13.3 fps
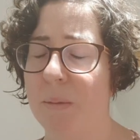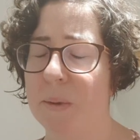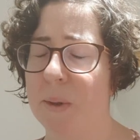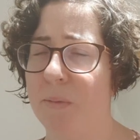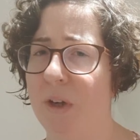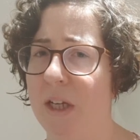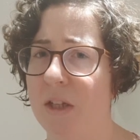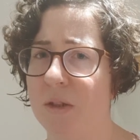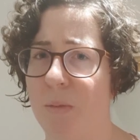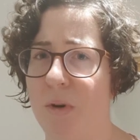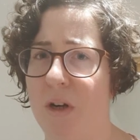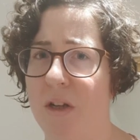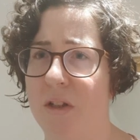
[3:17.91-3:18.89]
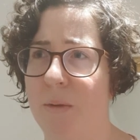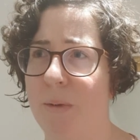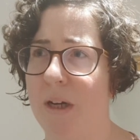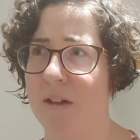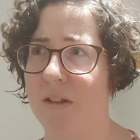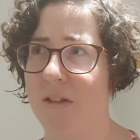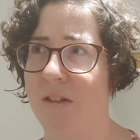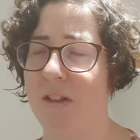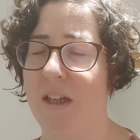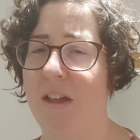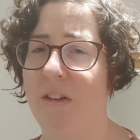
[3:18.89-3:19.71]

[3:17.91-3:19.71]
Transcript: which I'm really surprised about, because I say